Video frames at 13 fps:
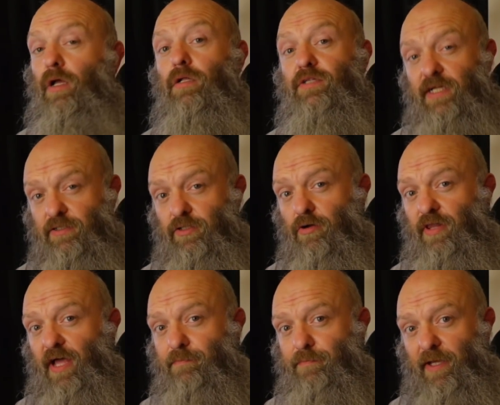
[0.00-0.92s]
ding dong
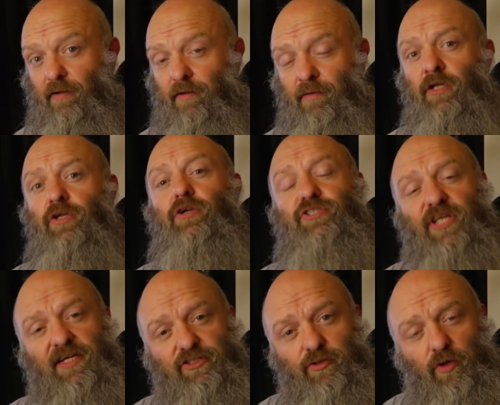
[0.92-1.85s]
that bell. Huge
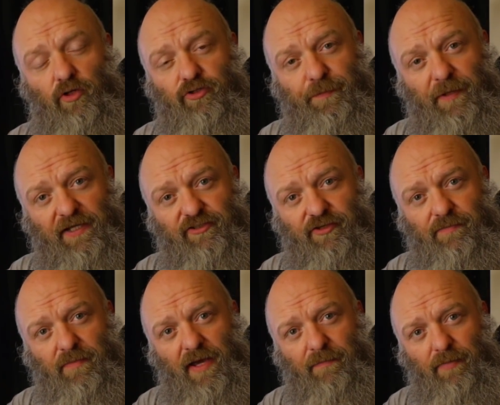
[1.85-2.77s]
thanks to all you Patreon
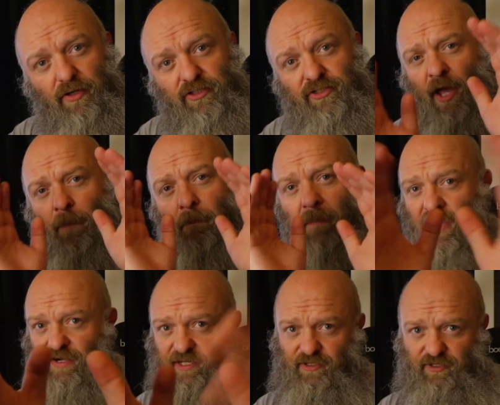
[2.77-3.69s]
members.
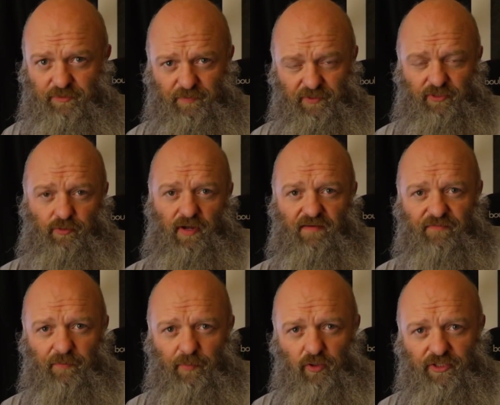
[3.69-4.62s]
Merry Christmas to
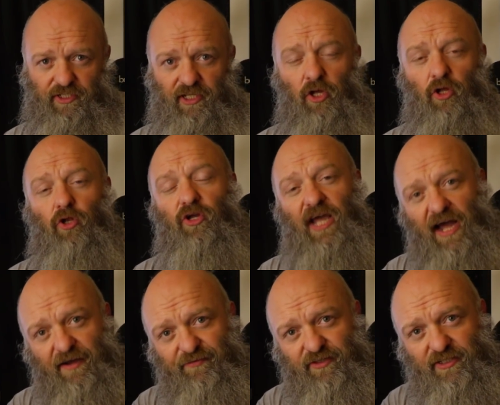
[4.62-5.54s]
everybody. Look
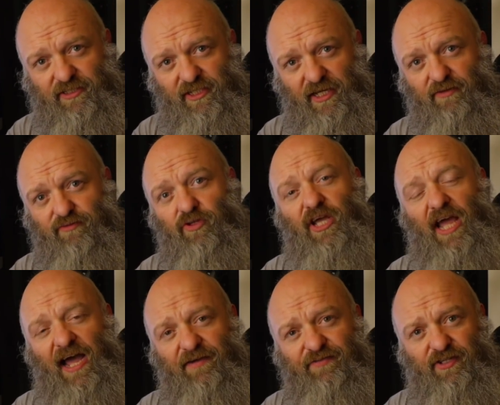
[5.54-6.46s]
after yourselves, look
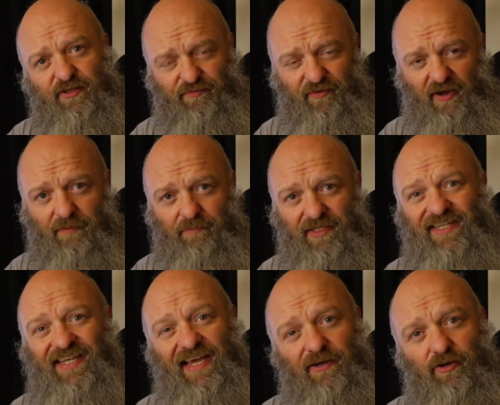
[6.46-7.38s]
after your family,
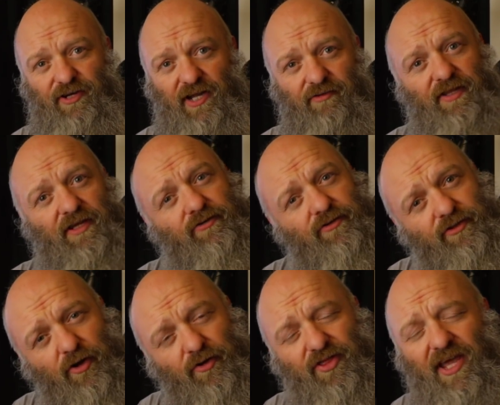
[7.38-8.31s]
get on out there, do
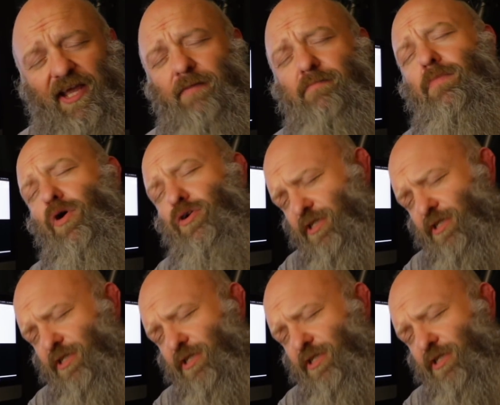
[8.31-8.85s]
your thing, and most